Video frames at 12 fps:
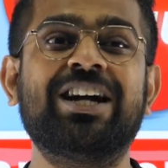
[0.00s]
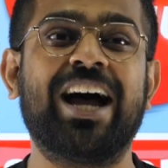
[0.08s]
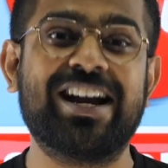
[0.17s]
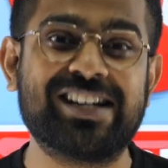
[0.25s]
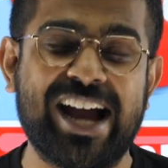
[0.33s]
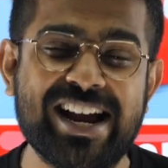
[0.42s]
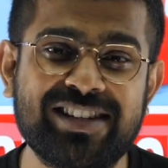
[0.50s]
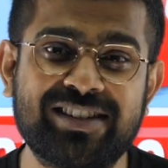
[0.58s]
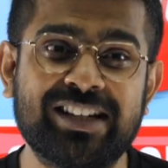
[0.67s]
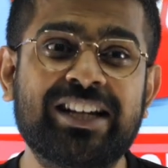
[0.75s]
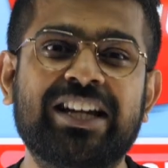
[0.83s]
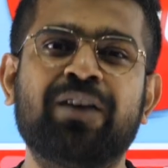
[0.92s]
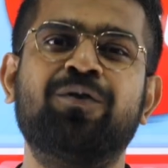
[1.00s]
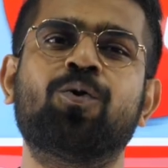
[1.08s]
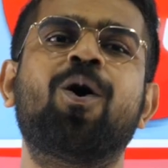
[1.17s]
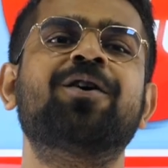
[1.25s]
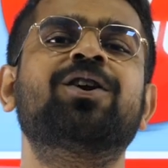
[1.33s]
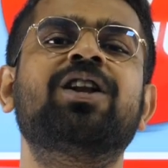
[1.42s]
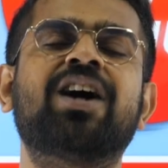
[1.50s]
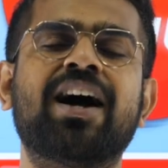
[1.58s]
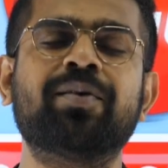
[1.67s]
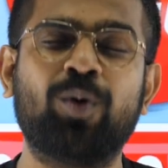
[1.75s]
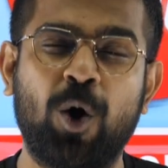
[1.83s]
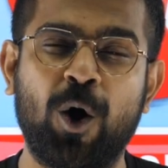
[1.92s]
And guys, if you want to
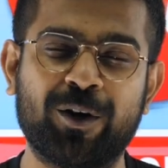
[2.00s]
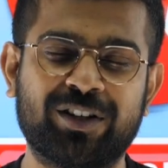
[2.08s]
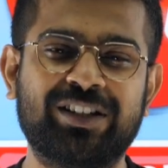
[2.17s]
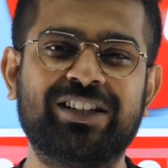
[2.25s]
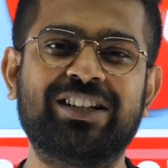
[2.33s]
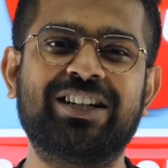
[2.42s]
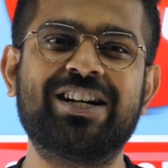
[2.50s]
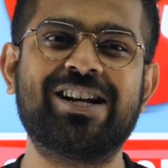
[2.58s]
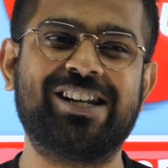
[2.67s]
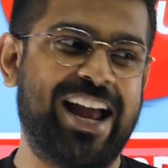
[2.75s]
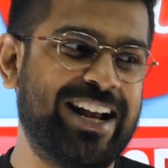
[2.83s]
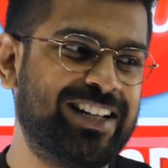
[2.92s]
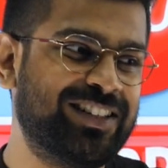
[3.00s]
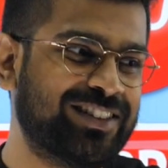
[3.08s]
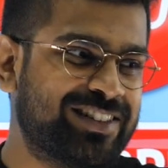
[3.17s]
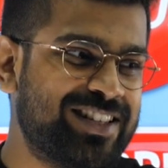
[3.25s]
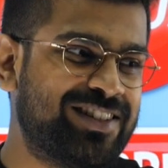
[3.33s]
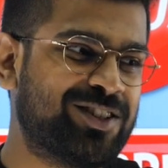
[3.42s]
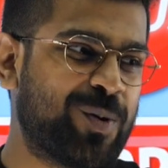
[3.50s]
learn more like this